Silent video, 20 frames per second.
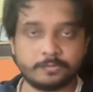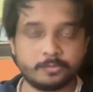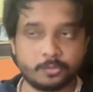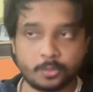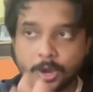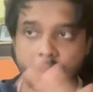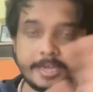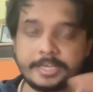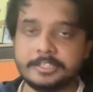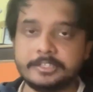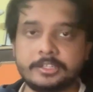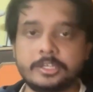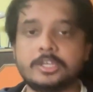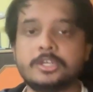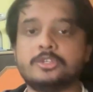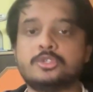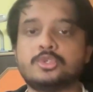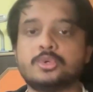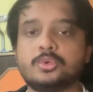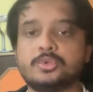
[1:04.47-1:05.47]
why
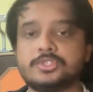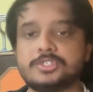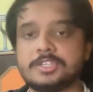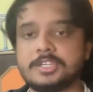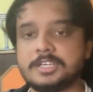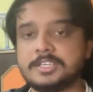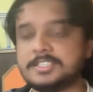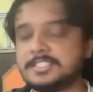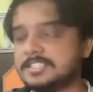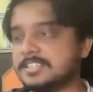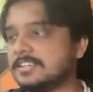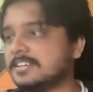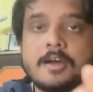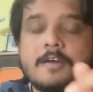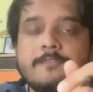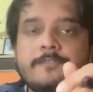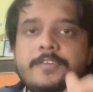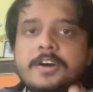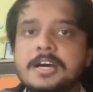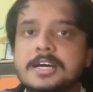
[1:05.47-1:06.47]
they chose Rust.
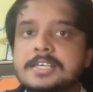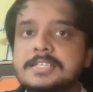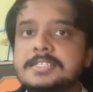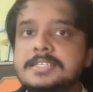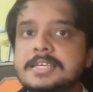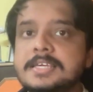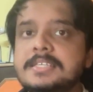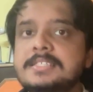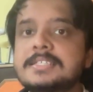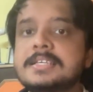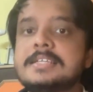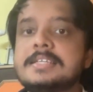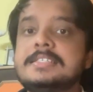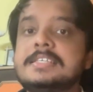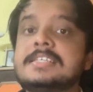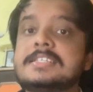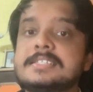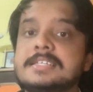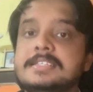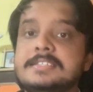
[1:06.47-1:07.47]
First is
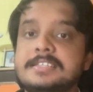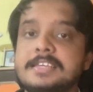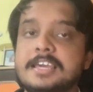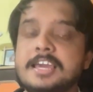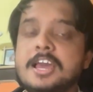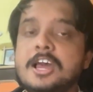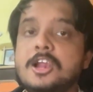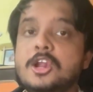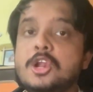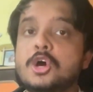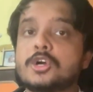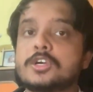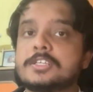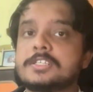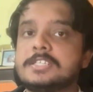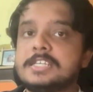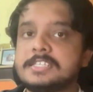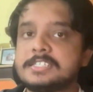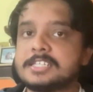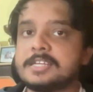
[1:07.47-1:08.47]
consistency. Look,
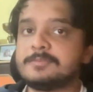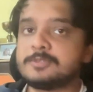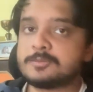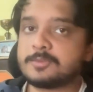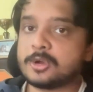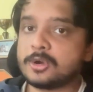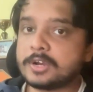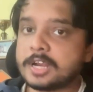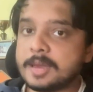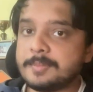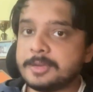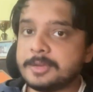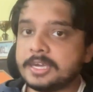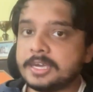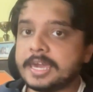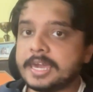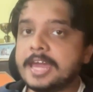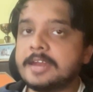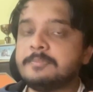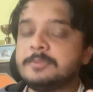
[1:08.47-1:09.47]
systems
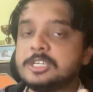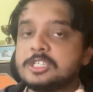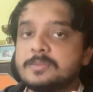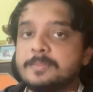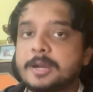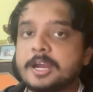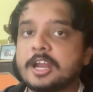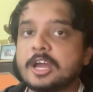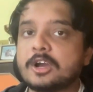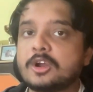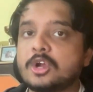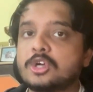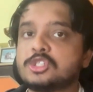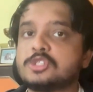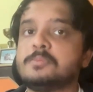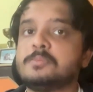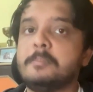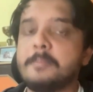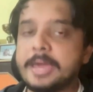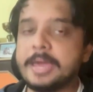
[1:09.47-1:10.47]
programming can be spread
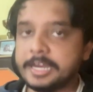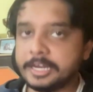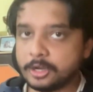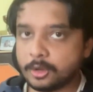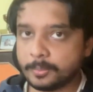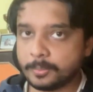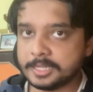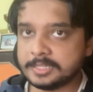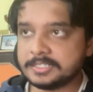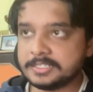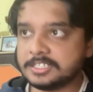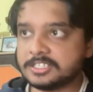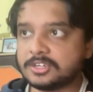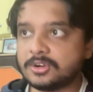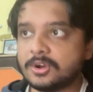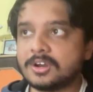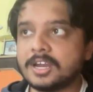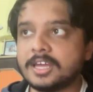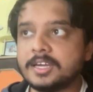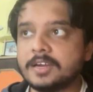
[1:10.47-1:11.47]
across many domains. It's
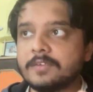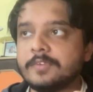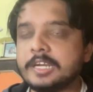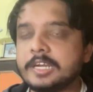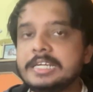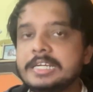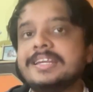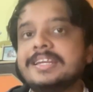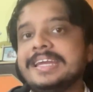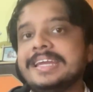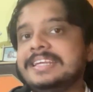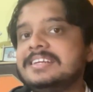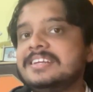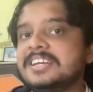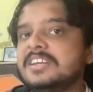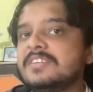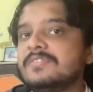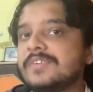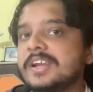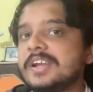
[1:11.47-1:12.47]
not like a very
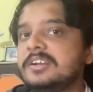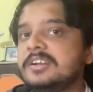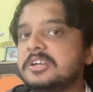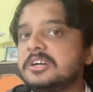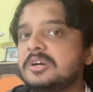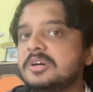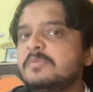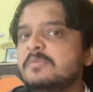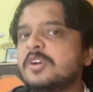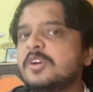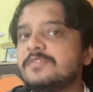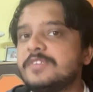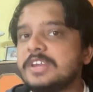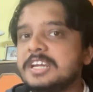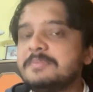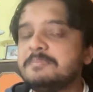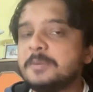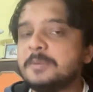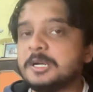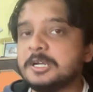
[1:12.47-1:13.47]
tightly defined term for a
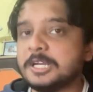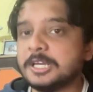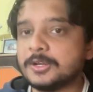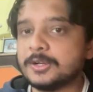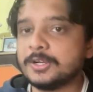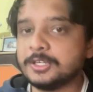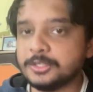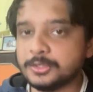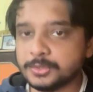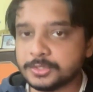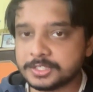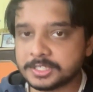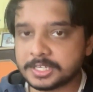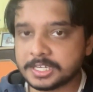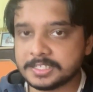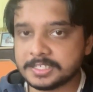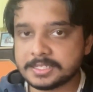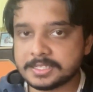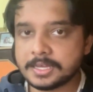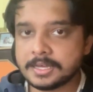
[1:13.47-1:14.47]
very particular use
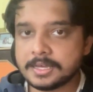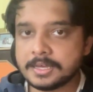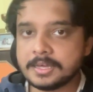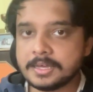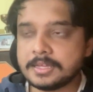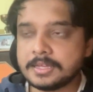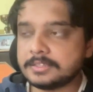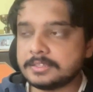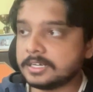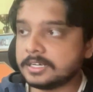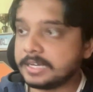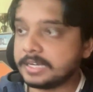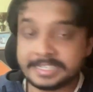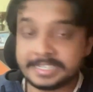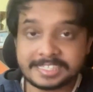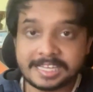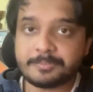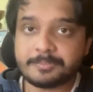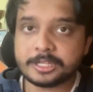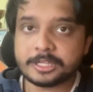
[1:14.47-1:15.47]
case the
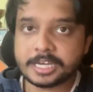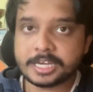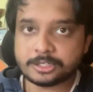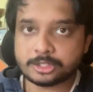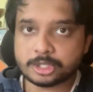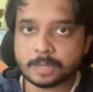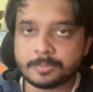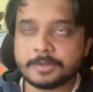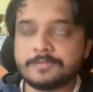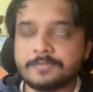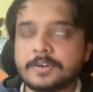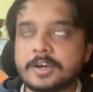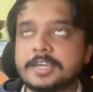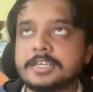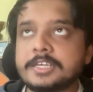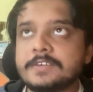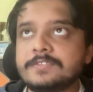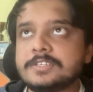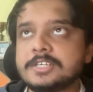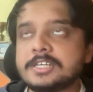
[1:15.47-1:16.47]
example that
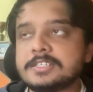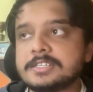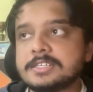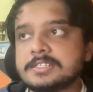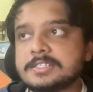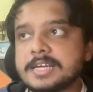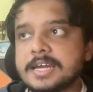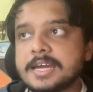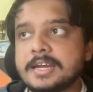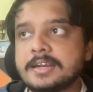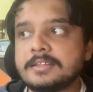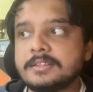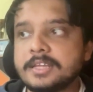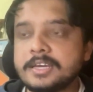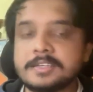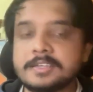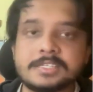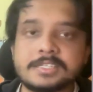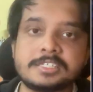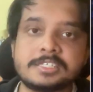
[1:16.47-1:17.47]
Shopify gives us is that
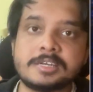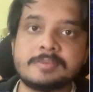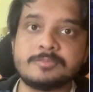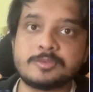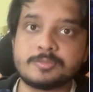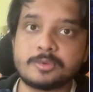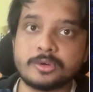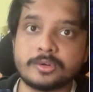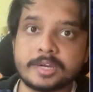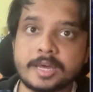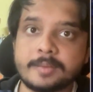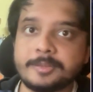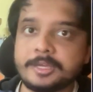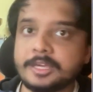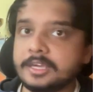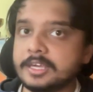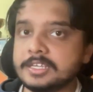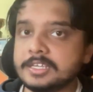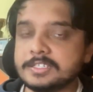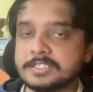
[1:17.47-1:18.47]
their systems
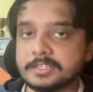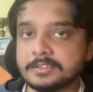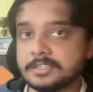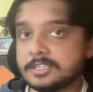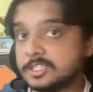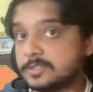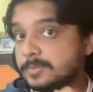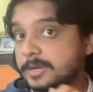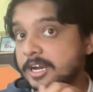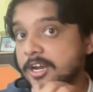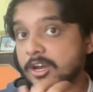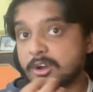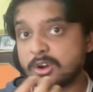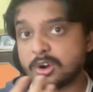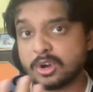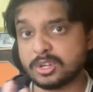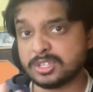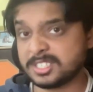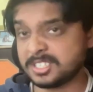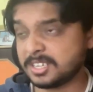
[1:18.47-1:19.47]
programming is spread
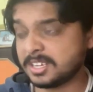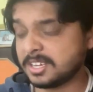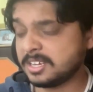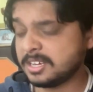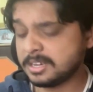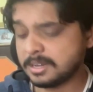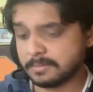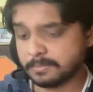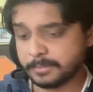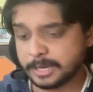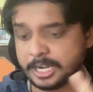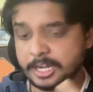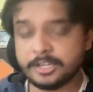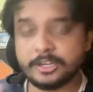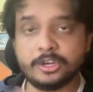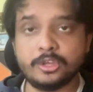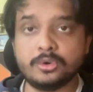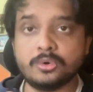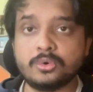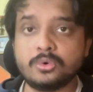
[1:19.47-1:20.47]
across
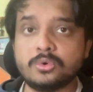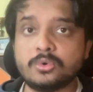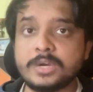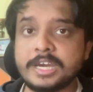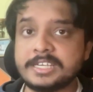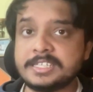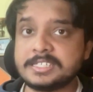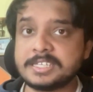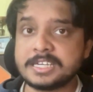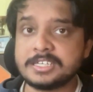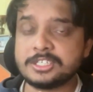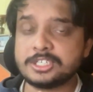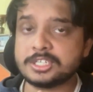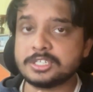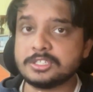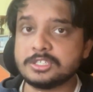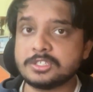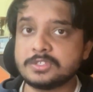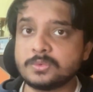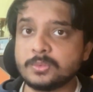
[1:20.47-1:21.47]
building new
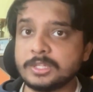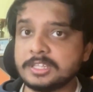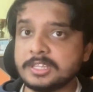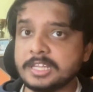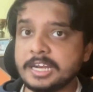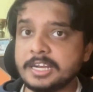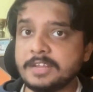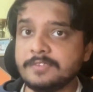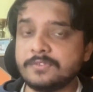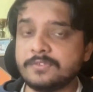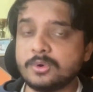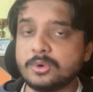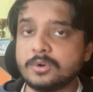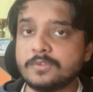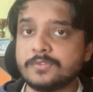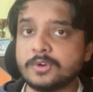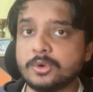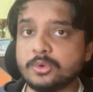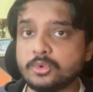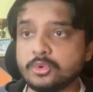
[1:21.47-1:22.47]
extensions with native
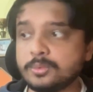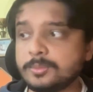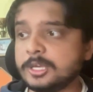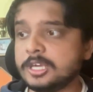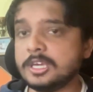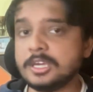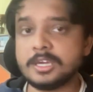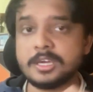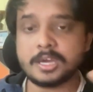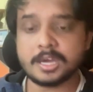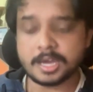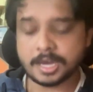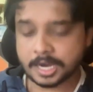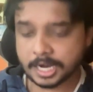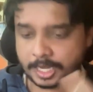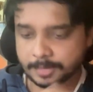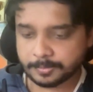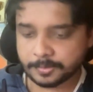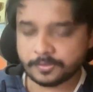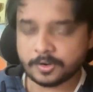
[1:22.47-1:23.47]
code for Ruby,
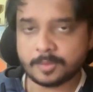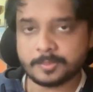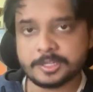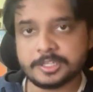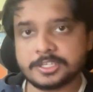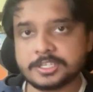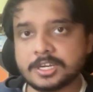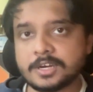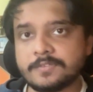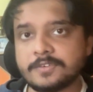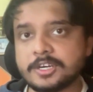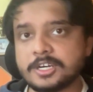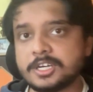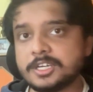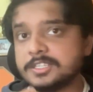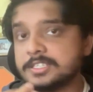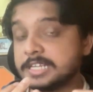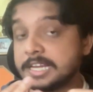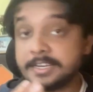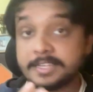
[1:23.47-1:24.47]
high performance
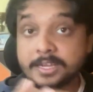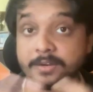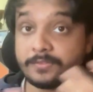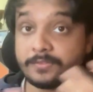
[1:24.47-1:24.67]
servers, and then